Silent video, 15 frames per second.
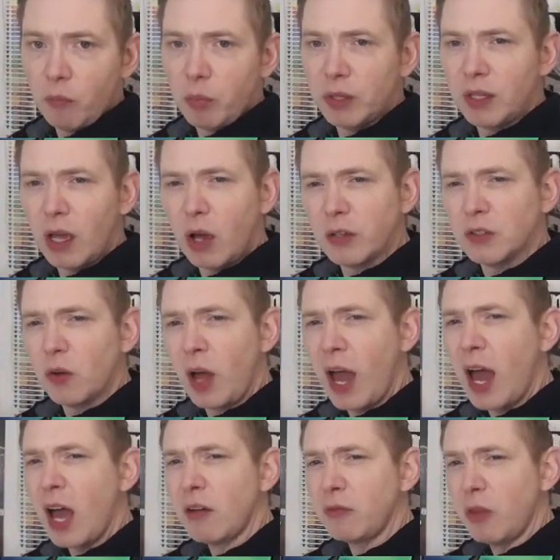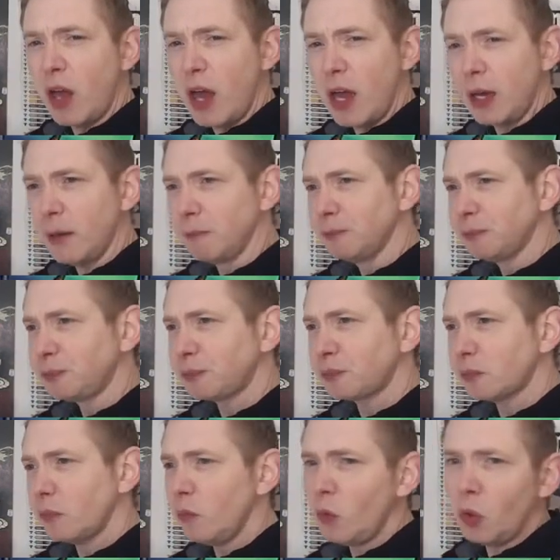but they also have like,
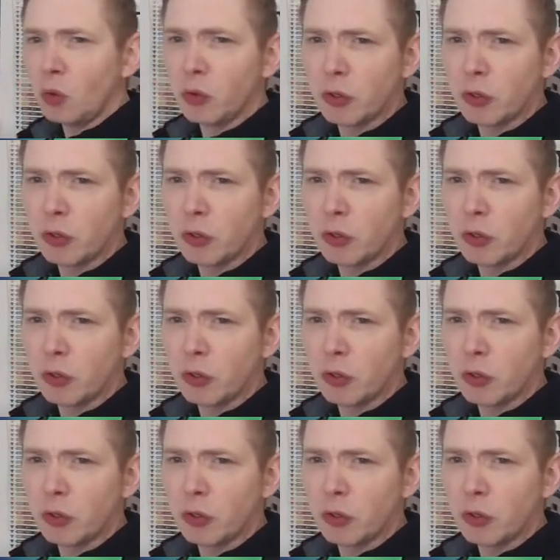well,